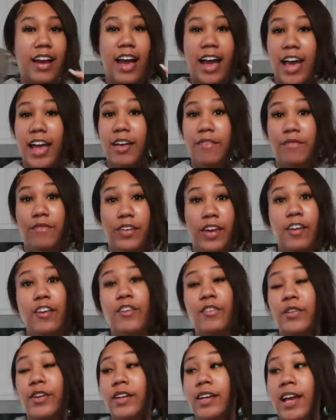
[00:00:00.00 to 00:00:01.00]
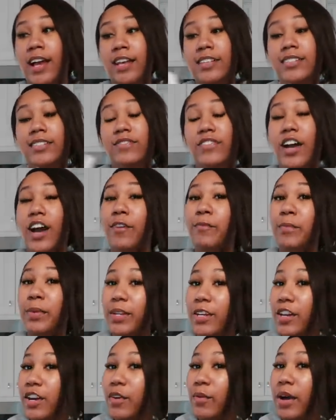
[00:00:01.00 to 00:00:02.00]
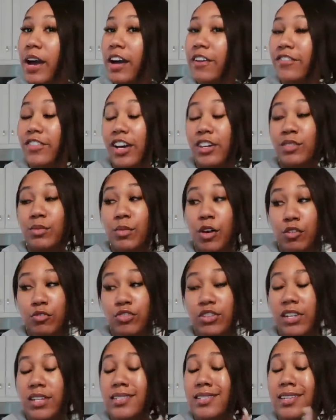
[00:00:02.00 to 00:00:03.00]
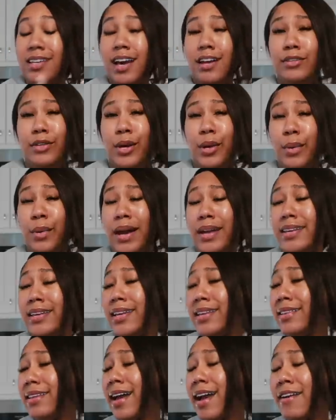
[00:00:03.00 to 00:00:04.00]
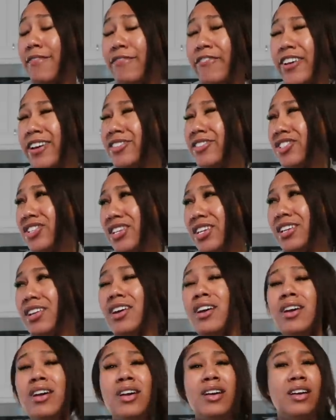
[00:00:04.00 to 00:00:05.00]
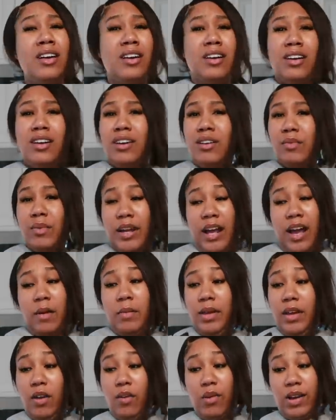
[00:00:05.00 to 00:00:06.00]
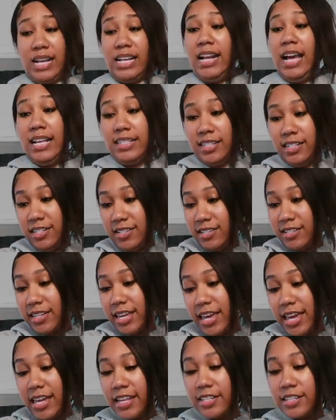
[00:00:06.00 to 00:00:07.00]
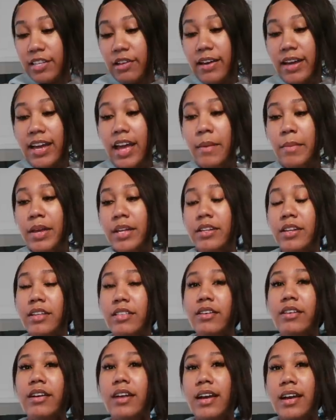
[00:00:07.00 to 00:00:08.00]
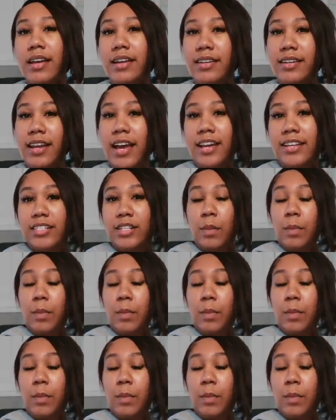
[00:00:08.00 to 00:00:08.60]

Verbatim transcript: I am very organized. If y'all been here a while, if y'all some O Gs and y'all know I cannot function without being organized. I just can't. So I got me another nice